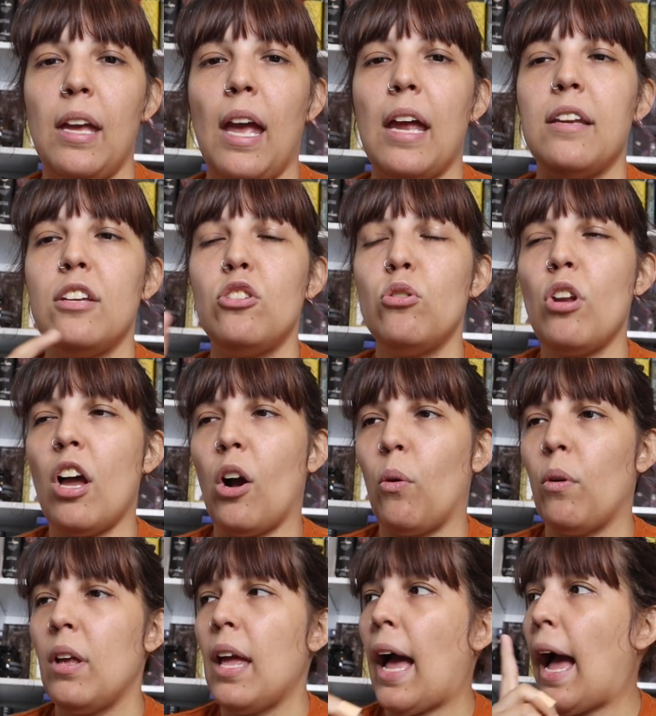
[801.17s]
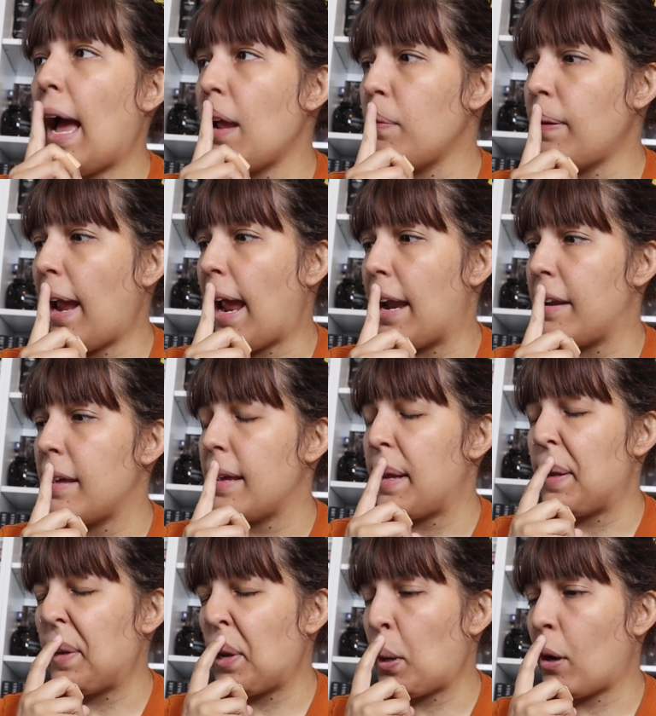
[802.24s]
And did you know, I read
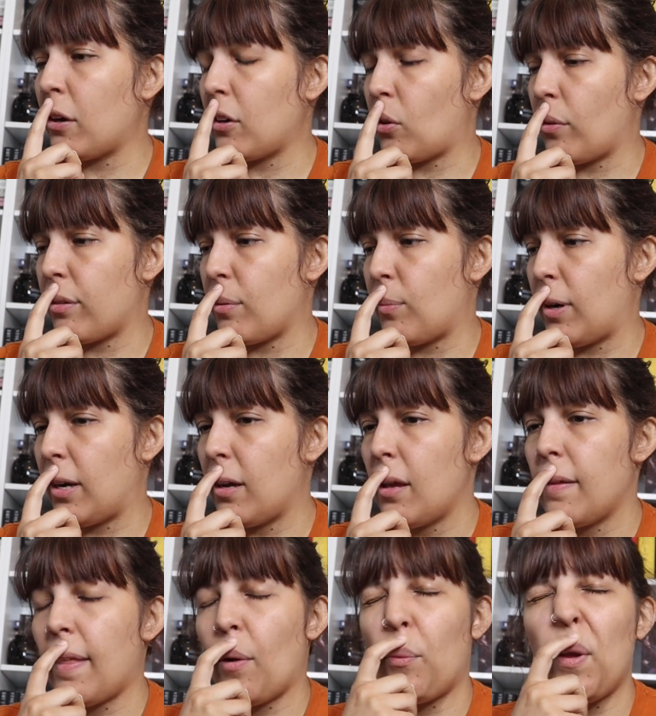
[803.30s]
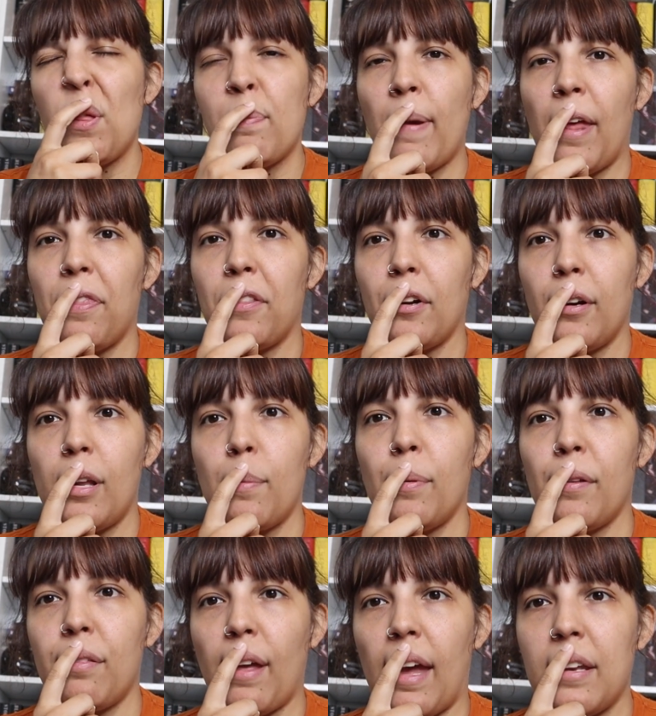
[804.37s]
in an article somewhere that we spend
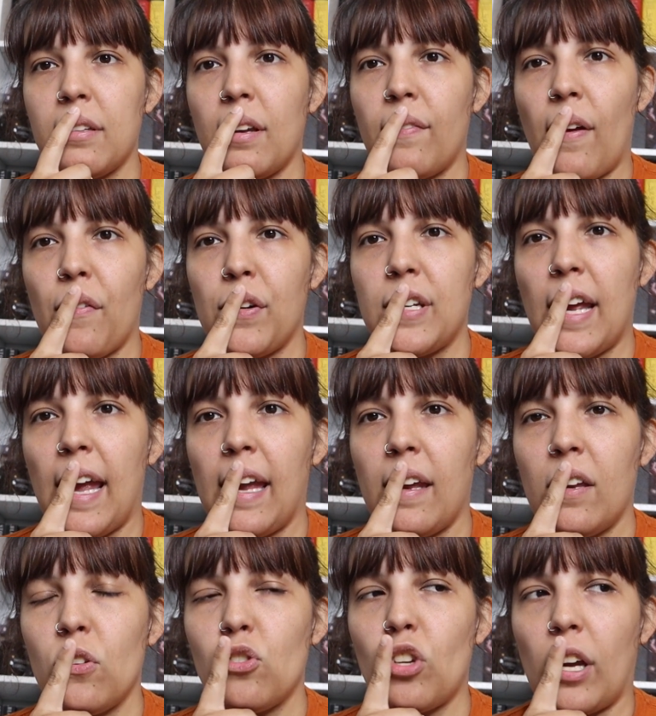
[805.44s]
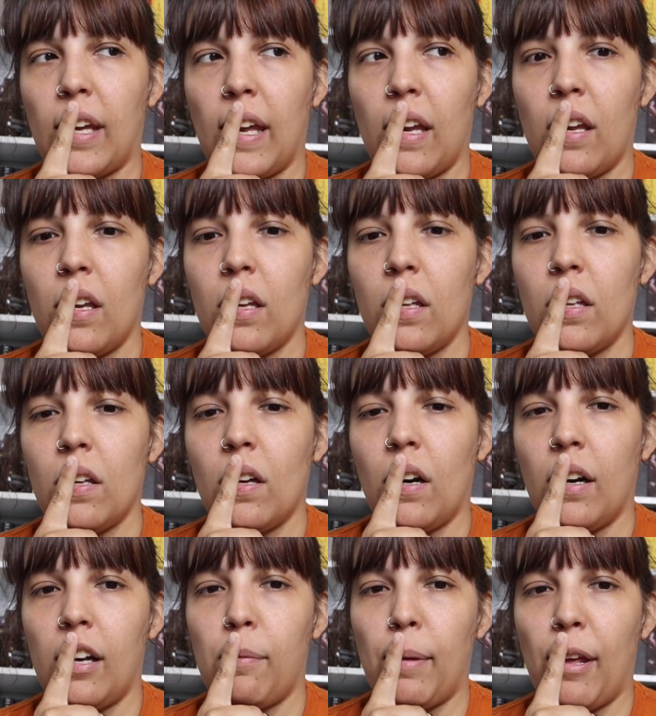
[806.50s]
30% of every day checking
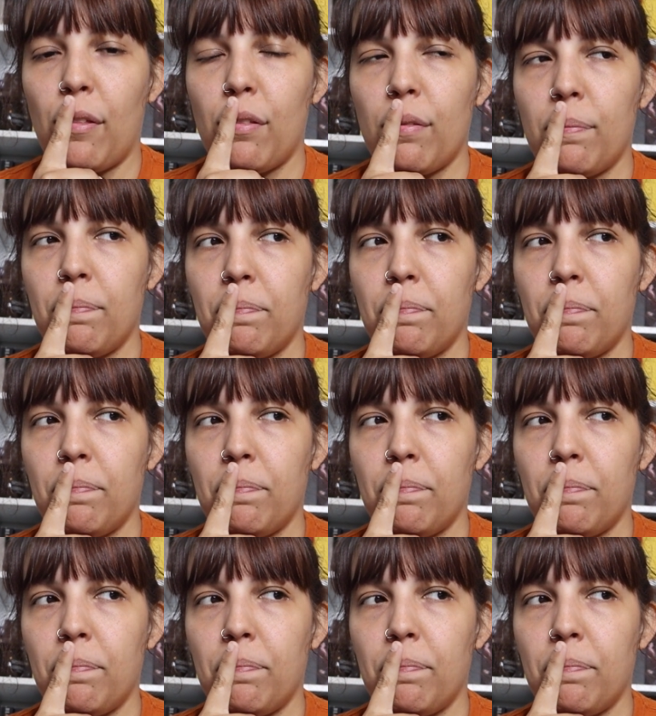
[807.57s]
our emails.